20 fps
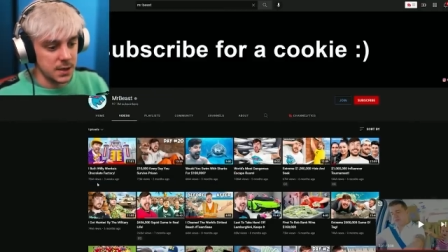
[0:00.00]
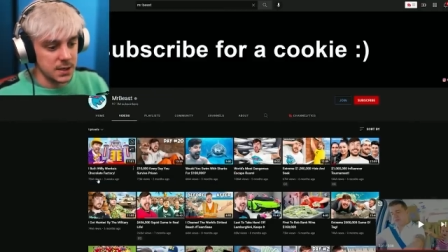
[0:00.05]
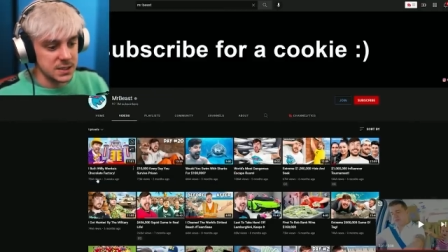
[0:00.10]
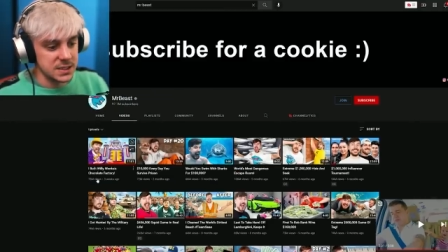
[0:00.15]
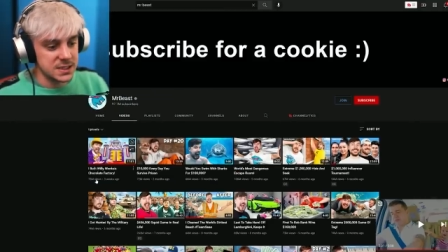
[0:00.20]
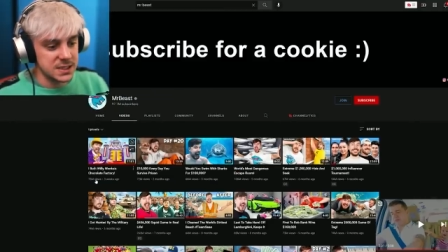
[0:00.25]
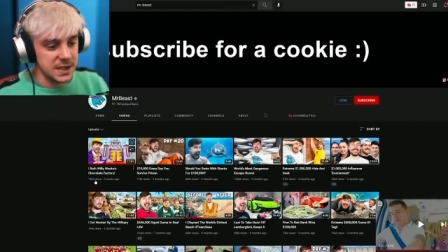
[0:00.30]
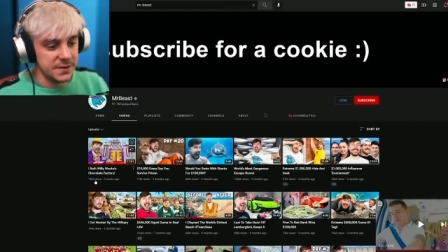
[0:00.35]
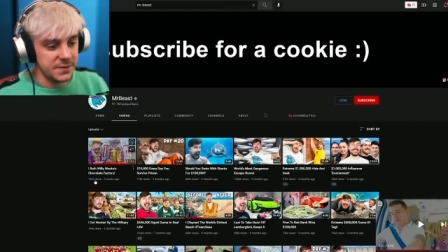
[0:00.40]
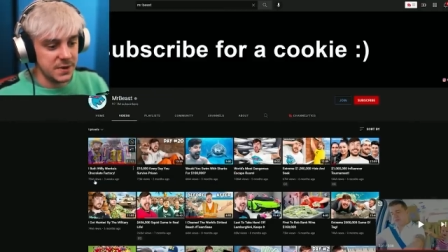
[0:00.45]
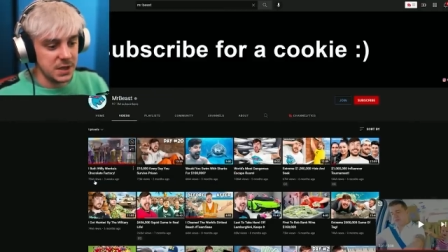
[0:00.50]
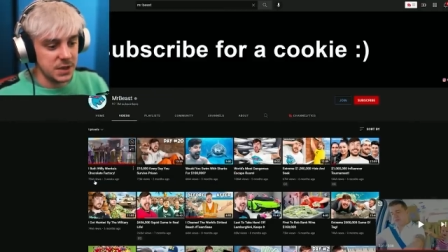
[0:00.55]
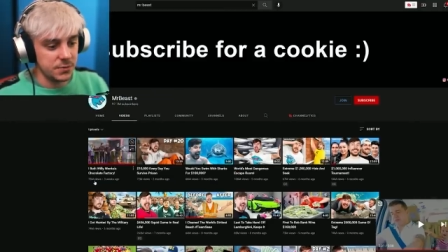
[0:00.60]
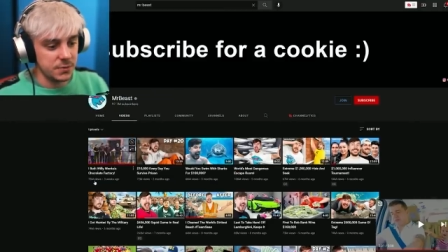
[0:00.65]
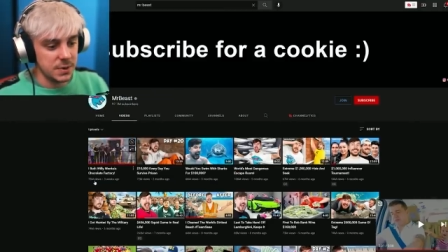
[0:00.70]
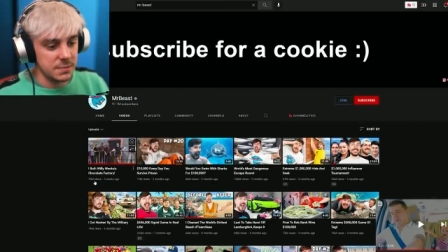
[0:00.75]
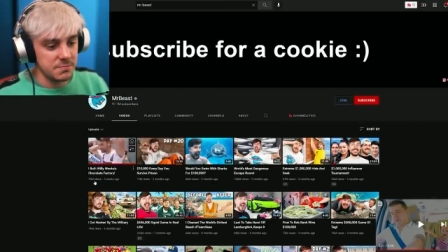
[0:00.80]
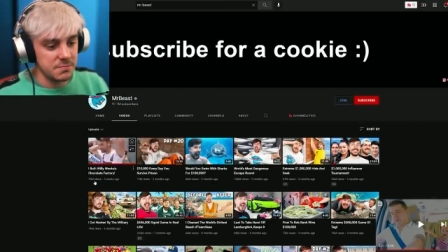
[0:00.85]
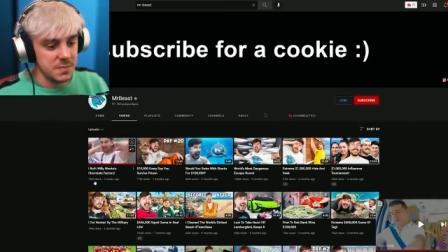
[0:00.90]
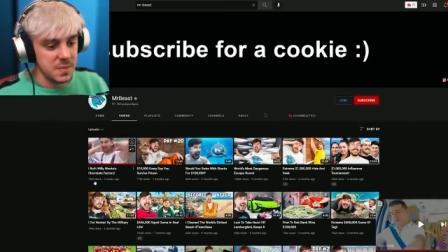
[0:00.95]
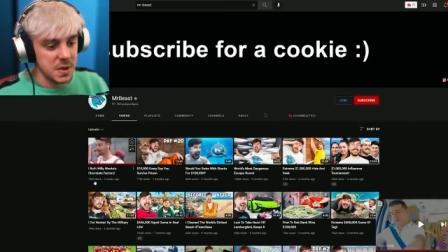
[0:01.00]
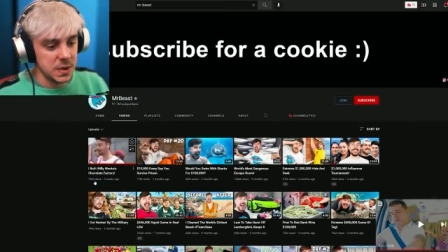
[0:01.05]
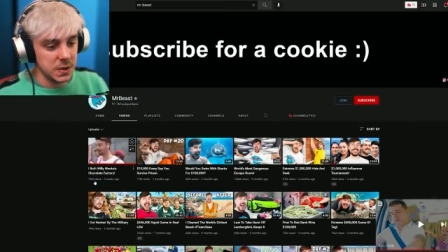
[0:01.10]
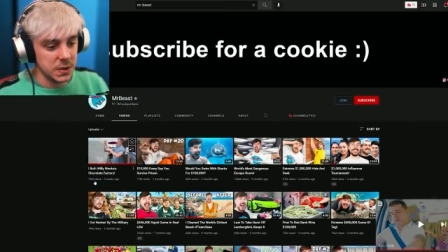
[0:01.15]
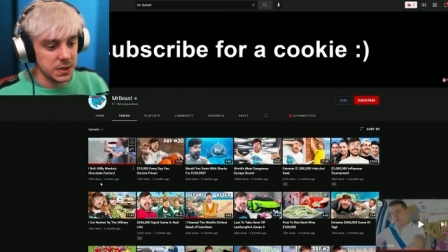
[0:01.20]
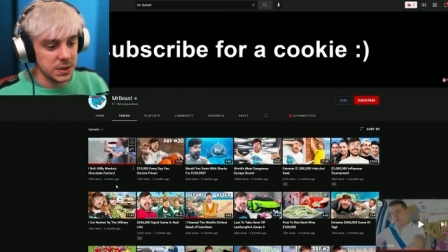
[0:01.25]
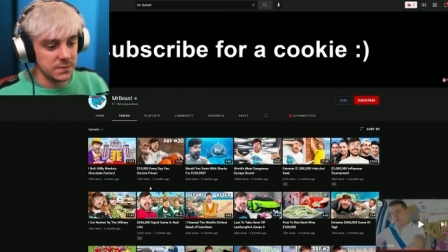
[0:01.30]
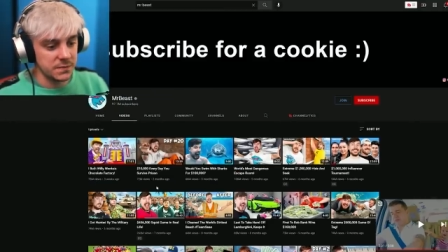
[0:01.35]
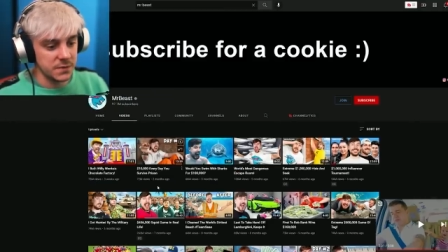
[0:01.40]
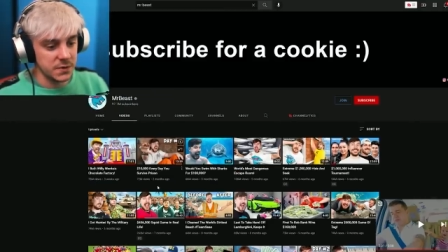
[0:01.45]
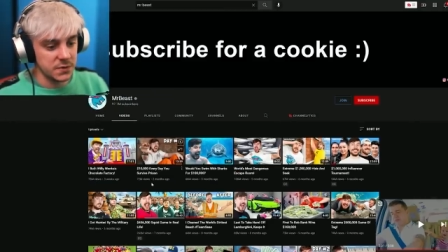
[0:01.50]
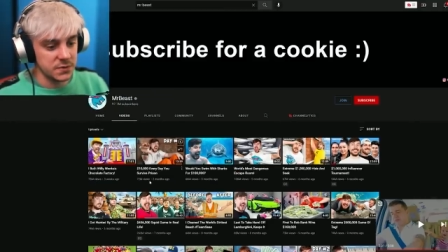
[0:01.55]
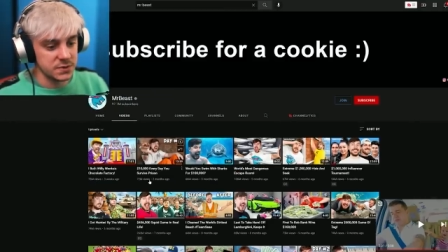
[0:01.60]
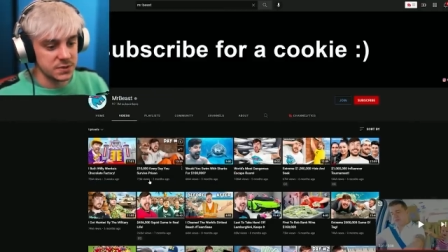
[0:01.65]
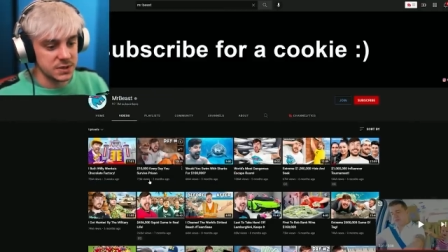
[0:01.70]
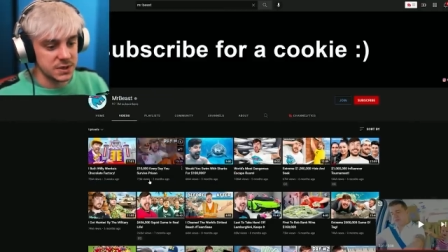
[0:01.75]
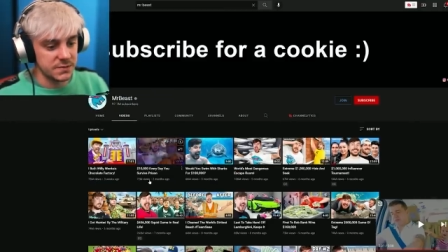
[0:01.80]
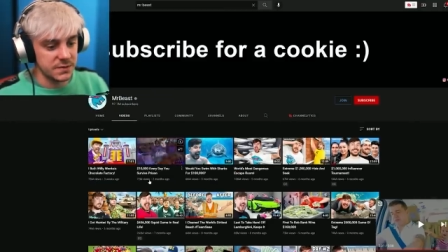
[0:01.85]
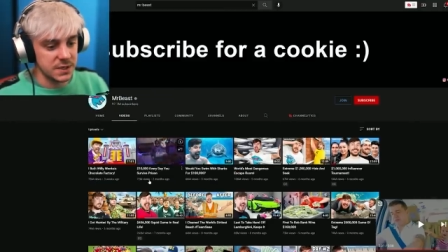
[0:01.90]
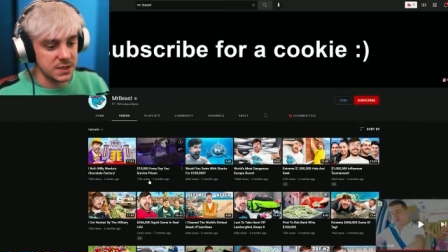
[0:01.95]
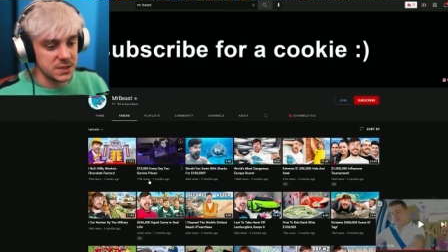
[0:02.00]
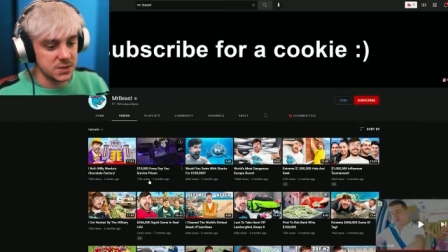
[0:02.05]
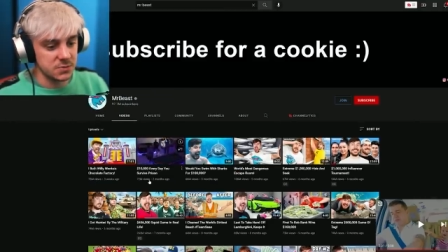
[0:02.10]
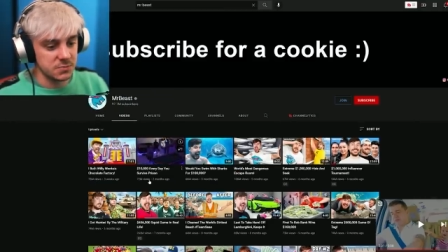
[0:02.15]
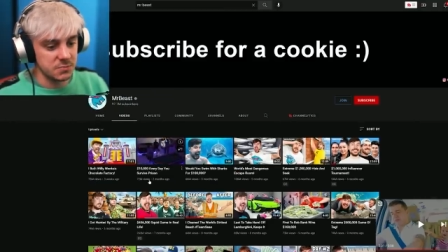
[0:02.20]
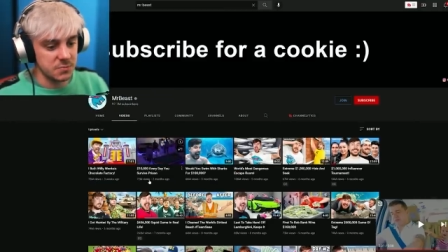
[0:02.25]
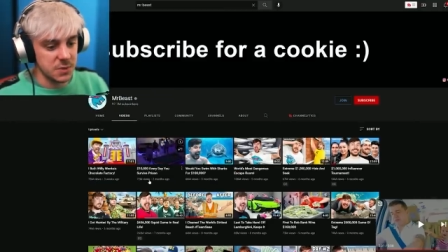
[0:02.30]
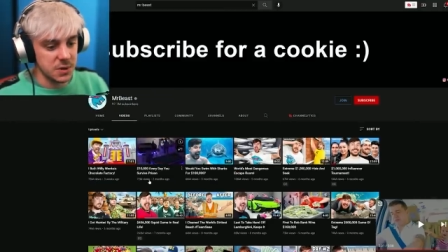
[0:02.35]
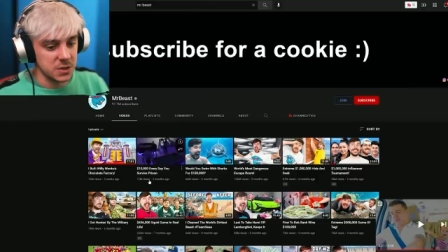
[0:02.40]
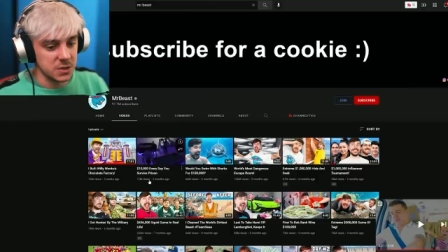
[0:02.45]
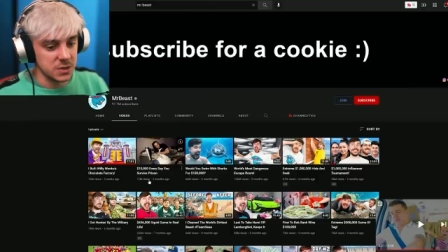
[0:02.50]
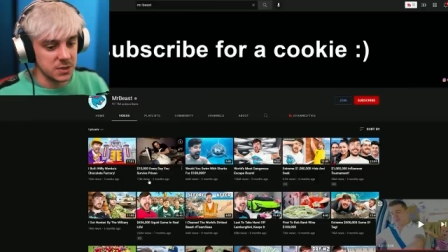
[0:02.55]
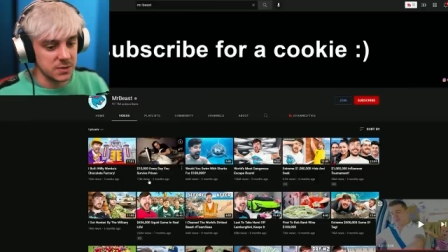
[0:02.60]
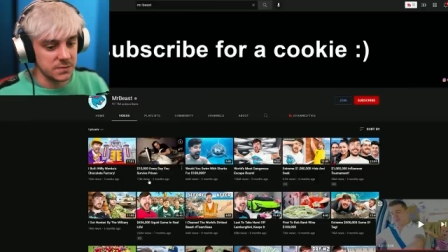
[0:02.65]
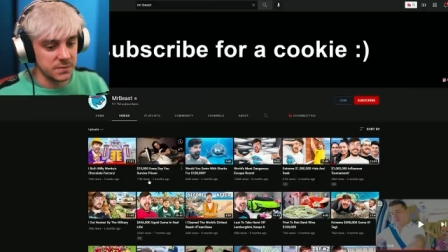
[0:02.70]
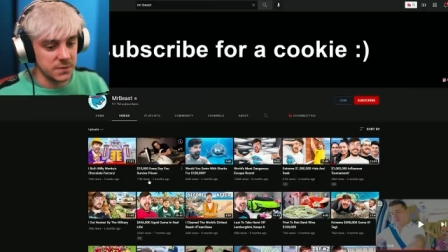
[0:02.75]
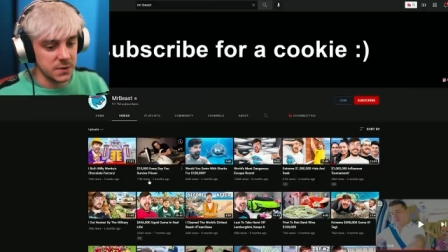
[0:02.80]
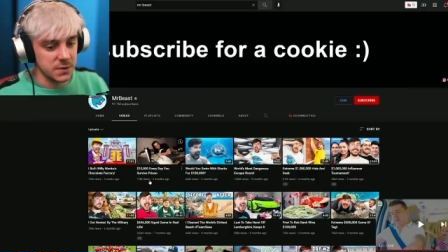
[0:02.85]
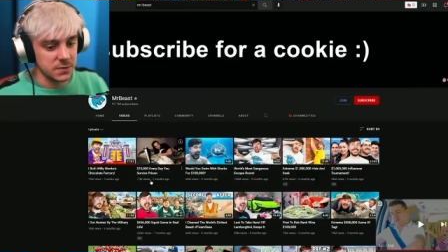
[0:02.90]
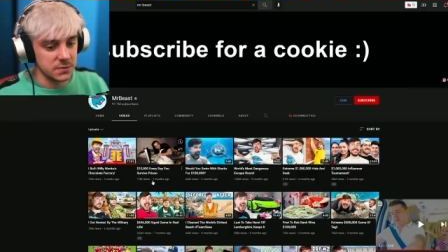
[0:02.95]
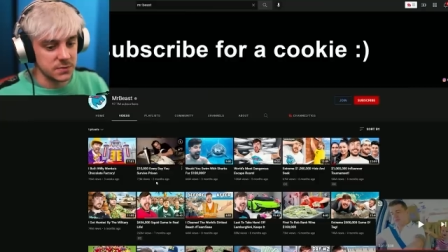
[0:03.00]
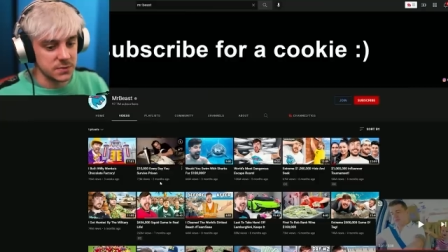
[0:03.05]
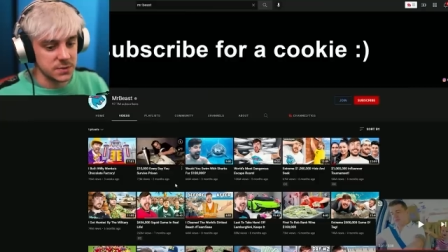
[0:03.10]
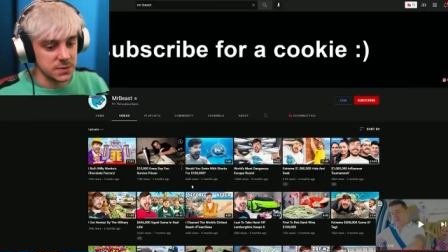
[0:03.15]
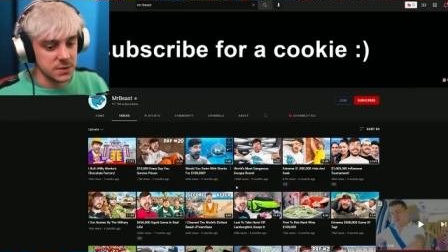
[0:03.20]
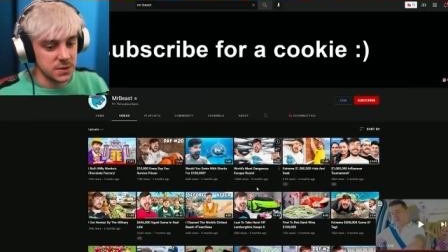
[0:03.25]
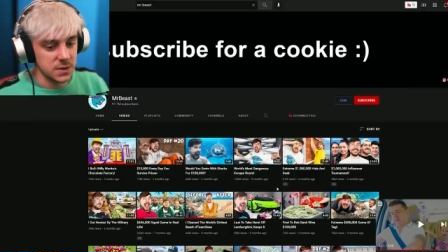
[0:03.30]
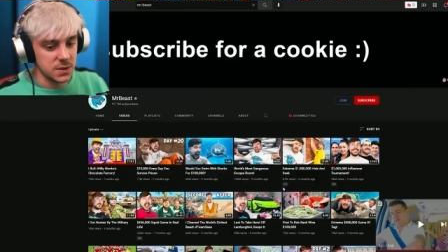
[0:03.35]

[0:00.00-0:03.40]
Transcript: 73 million views, 72 million views,